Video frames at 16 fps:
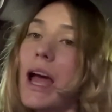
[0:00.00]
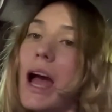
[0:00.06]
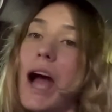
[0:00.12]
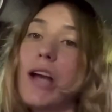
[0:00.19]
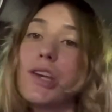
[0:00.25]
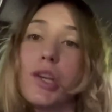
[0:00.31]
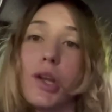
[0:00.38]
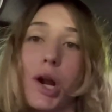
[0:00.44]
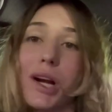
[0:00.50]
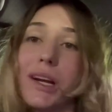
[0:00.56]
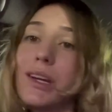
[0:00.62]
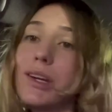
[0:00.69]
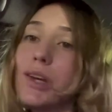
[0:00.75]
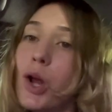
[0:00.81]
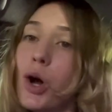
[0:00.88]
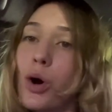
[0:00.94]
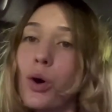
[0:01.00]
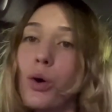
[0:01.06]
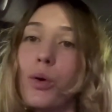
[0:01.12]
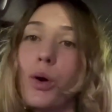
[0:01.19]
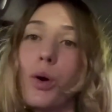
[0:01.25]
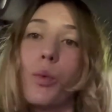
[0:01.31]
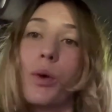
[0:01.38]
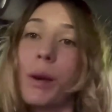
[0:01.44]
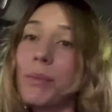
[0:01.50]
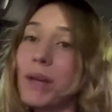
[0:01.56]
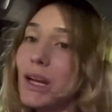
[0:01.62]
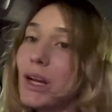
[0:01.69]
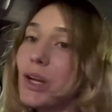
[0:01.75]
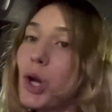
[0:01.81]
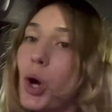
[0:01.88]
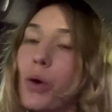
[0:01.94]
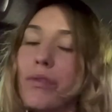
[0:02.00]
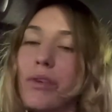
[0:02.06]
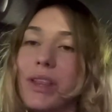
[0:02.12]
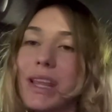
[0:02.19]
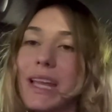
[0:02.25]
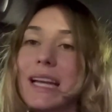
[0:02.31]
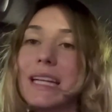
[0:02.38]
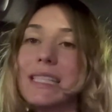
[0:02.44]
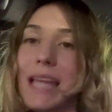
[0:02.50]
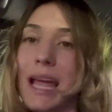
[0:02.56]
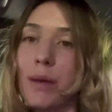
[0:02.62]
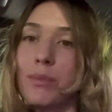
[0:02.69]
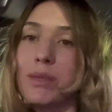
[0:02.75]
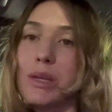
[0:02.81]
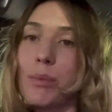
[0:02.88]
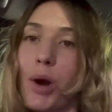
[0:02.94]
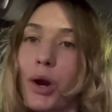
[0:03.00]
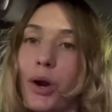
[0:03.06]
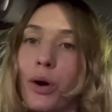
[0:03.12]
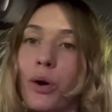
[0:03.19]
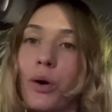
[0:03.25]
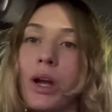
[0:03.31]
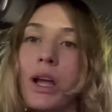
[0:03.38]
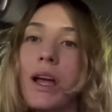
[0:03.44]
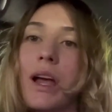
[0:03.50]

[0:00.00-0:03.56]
I should already know what I'm gonna know for the exam tomorrow.